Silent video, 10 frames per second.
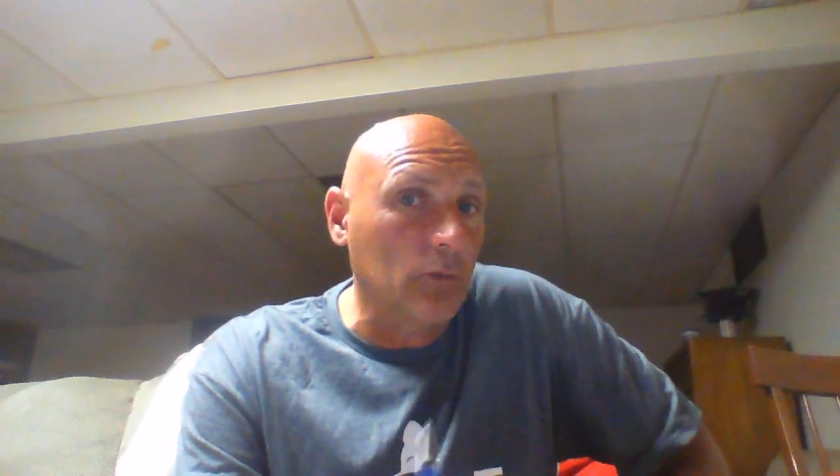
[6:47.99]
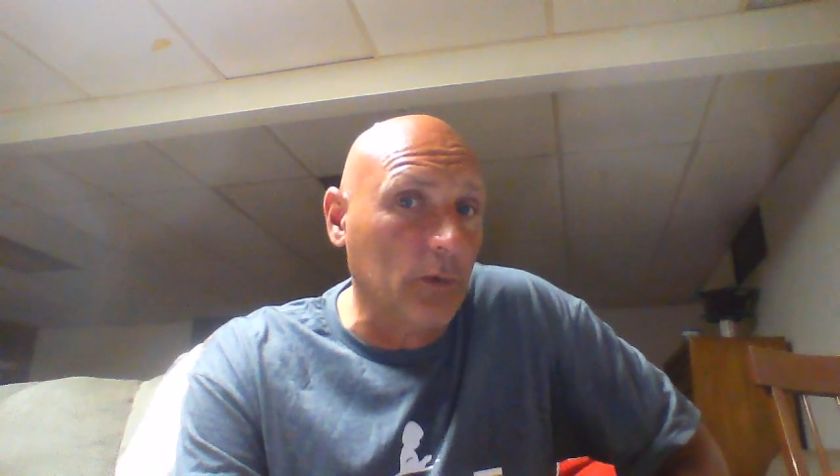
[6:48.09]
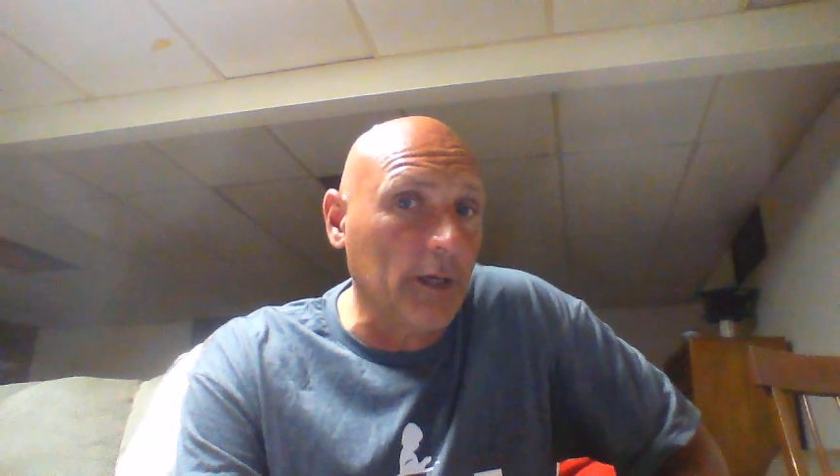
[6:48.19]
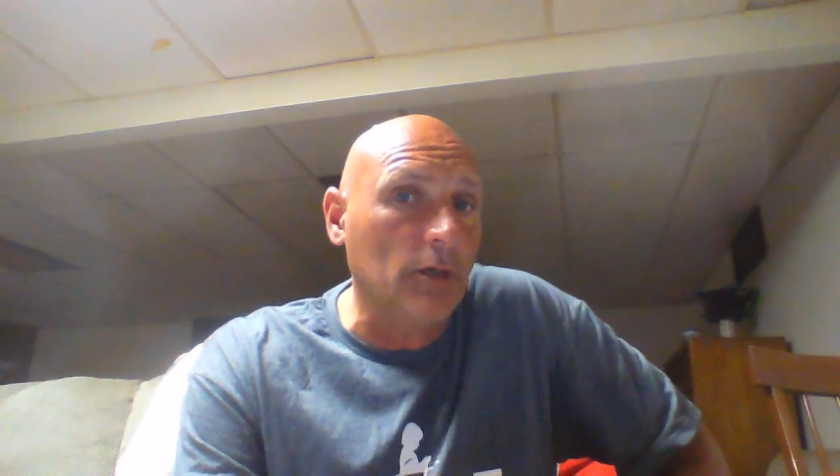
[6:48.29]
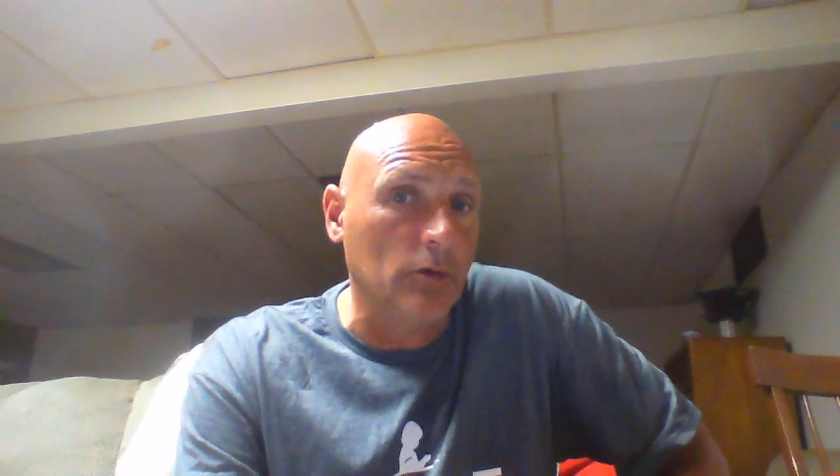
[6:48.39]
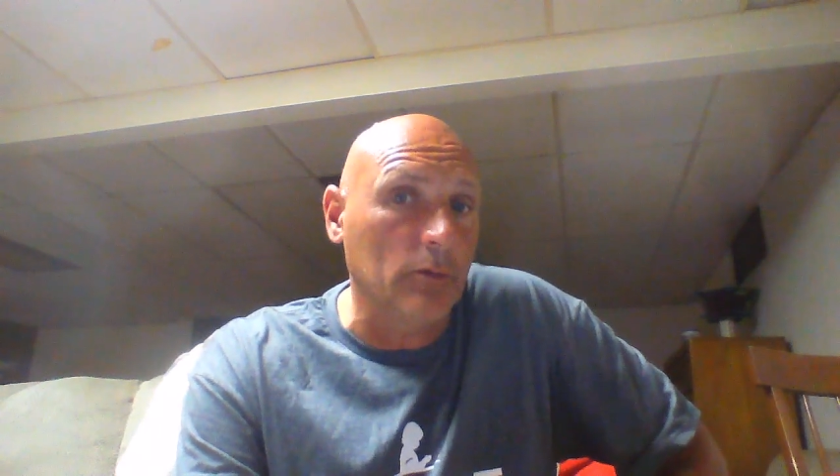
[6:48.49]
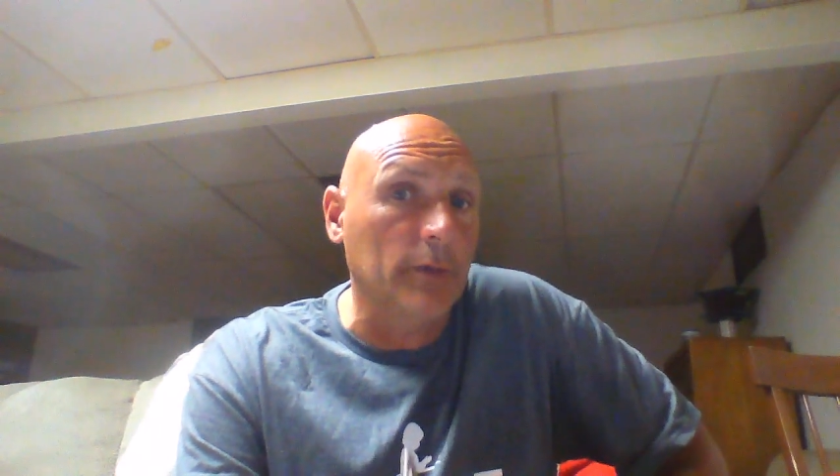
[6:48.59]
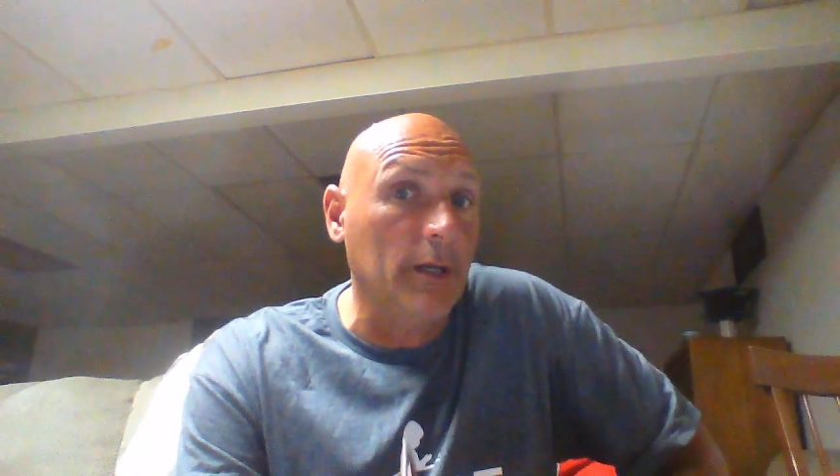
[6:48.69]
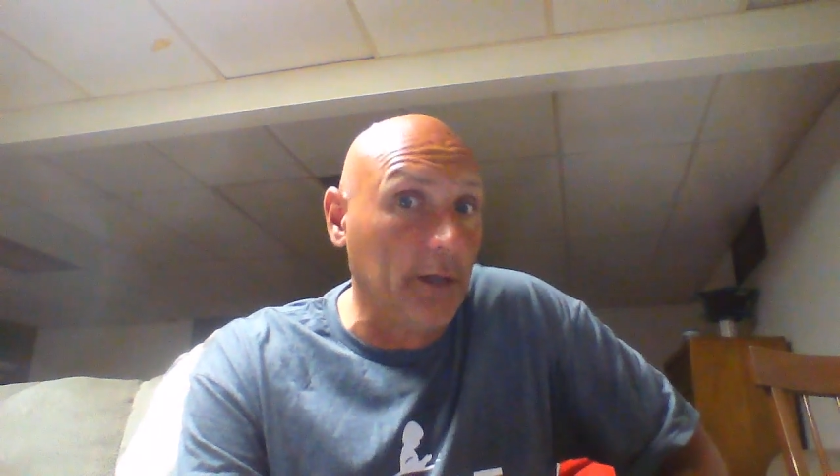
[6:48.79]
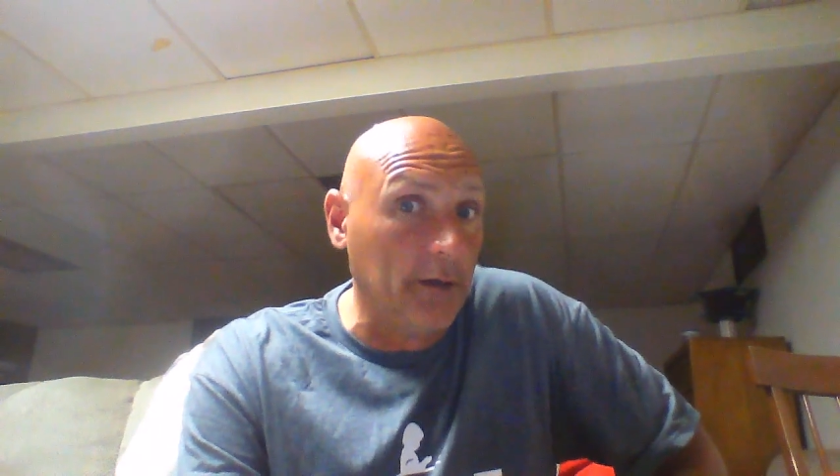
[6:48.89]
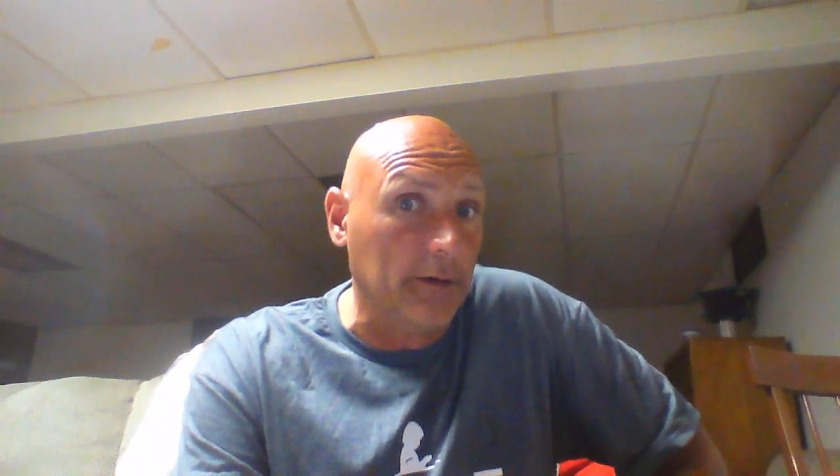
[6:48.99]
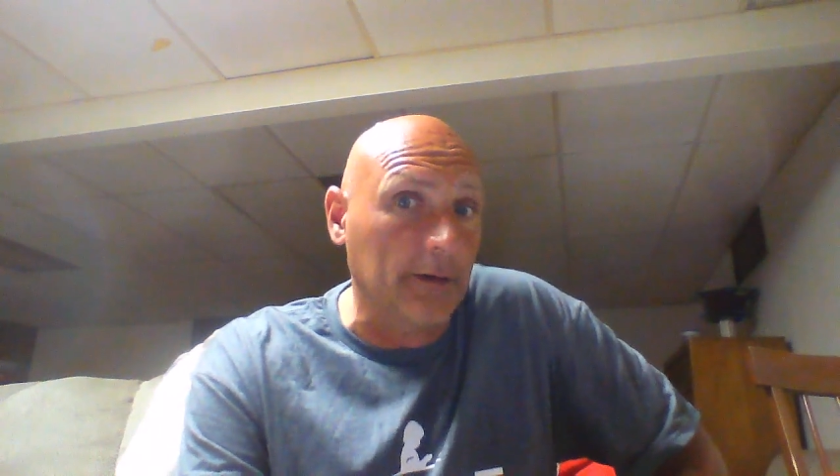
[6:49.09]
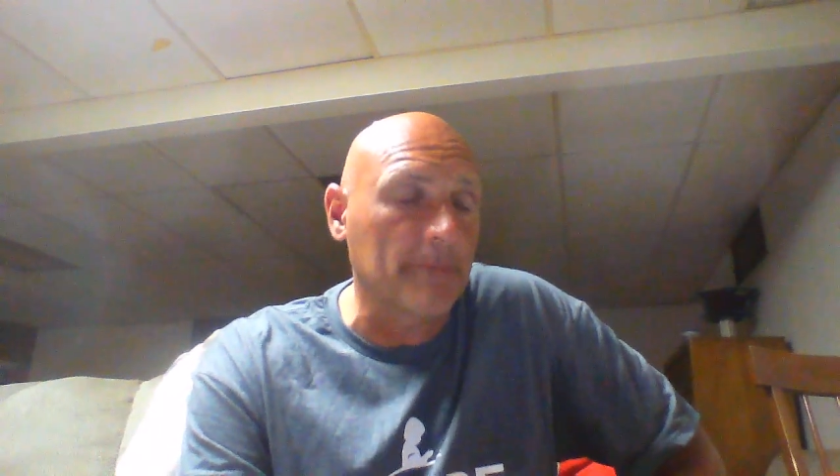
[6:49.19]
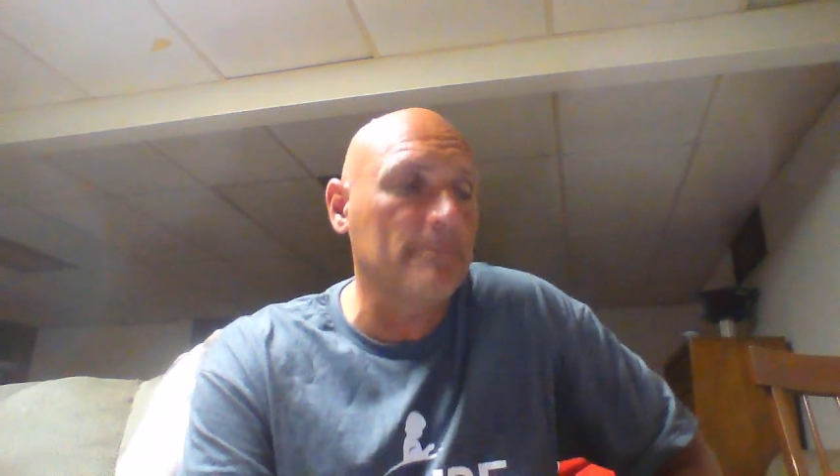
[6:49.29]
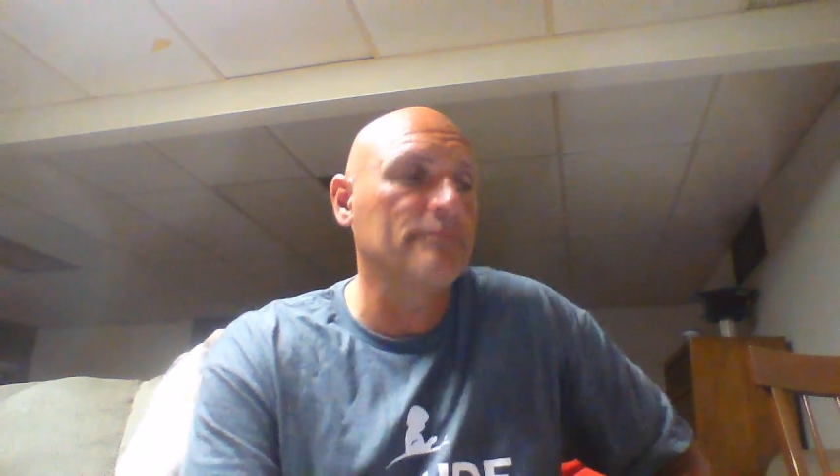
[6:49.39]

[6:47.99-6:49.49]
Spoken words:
away human error,